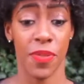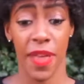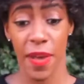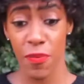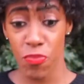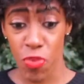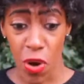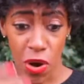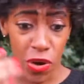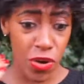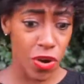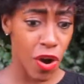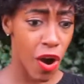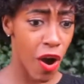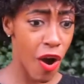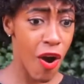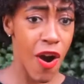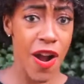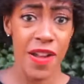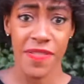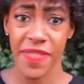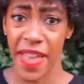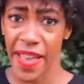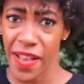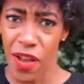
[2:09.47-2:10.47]
They work
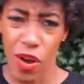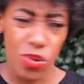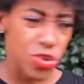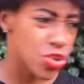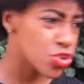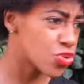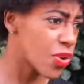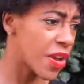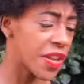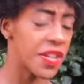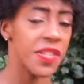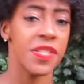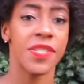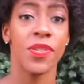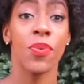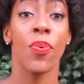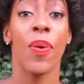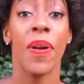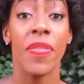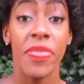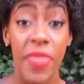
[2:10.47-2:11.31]
hard. They go straight into it,